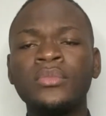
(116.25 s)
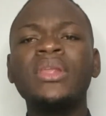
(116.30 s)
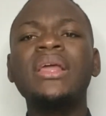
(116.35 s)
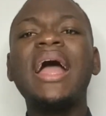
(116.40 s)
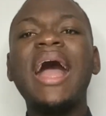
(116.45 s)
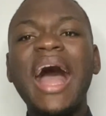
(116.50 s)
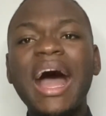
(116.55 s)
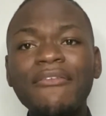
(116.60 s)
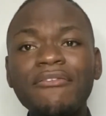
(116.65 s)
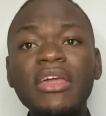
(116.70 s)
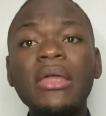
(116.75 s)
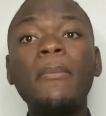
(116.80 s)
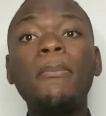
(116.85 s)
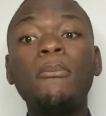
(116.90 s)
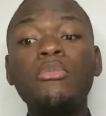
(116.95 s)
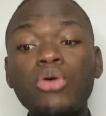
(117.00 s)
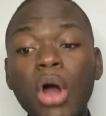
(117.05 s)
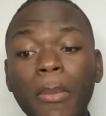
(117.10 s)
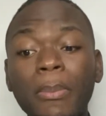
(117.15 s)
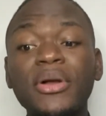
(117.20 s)
Having
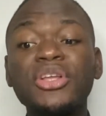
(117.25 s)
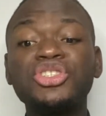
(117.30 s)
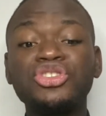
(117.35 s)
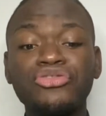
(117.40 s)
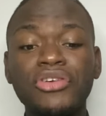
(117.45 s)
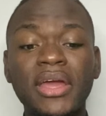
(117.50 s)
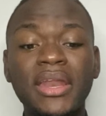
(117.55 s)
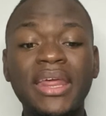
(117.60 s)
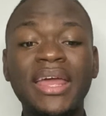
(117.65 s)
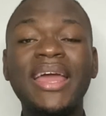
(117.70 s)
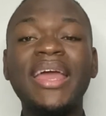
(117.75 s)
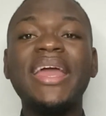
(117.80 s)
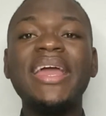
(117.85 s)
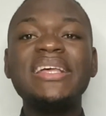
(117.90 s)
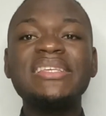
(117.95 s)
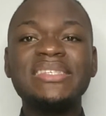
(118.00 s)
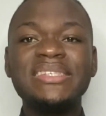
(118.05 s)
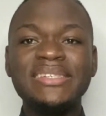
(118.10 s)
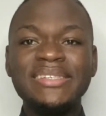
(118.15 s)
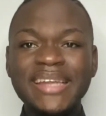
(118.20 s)
proper training
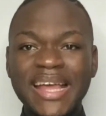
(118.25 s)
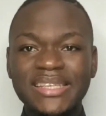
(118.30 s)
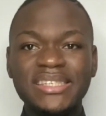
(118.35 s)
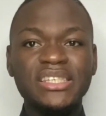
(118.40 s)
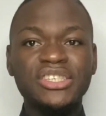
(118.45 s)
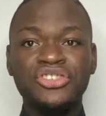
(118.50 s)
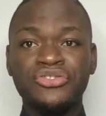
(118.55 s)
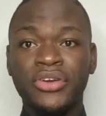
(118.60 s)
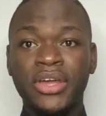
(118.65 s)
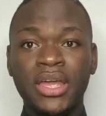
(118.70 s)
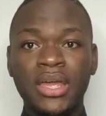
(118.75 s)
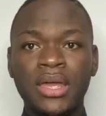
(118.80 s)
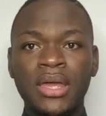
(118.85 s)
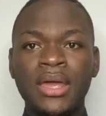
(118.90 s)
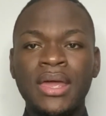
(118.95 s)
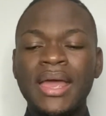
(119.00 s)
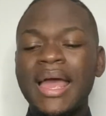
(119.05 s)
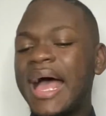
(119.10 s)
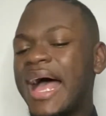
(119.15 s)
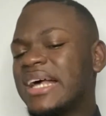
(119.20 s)
is necessary,
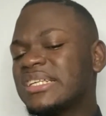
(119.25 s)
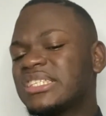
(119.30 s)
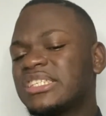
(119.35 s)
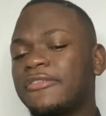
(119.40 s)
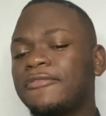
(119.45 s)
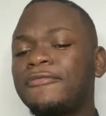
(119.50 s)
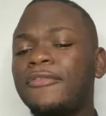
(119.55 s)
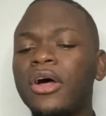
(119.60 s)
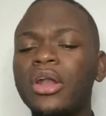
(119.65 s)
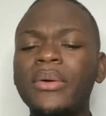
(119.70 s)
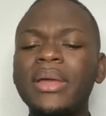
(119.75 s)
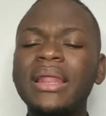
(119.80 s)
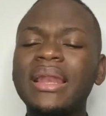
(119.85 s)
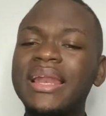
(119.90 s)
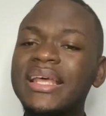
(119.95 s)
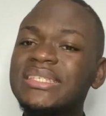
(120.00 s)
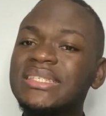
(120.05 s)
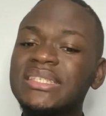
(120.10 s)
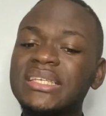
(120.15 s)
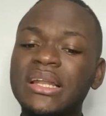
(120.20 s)
as the following
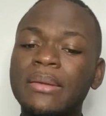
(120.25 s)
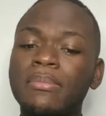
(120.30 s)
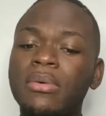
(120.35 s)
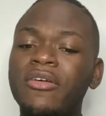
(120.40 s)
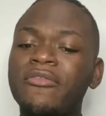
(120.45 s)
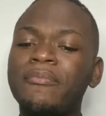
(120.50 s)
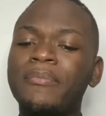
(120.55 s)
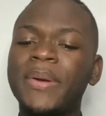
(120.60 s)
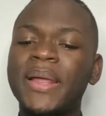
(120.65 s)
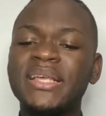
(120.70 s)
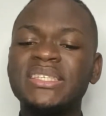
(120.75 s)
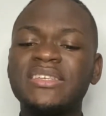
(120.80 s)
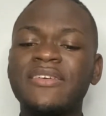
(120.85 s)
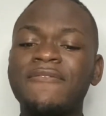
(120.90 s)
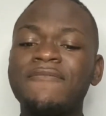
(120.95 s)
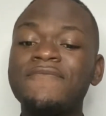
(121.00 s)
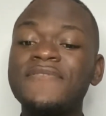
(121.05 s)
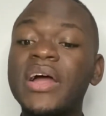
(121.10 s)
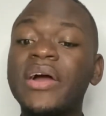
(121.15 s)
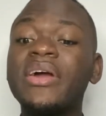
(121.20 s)
listed above plays a
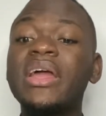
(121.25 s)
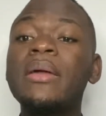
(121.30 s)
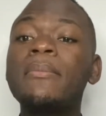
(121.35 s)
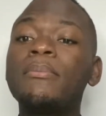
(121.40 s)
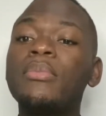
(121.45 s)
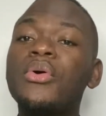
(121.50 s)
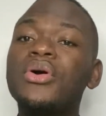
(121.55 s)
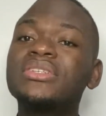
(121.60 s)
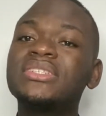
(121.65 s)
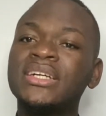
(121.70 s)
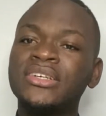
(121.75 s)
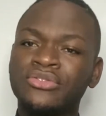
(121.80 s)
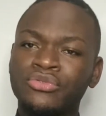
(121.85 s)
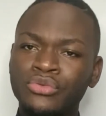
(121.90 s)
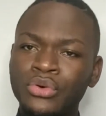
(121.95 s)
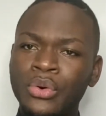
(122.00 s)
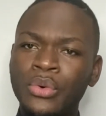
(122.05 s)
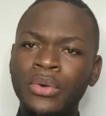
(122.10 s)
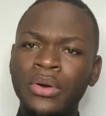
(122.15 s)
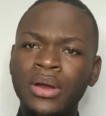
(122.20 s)
very important
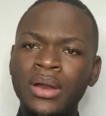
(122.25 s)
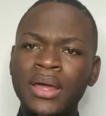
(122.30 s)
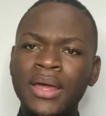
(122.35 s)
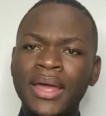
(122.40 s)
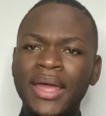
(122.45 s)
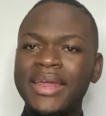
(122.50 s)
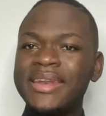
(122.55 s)
role in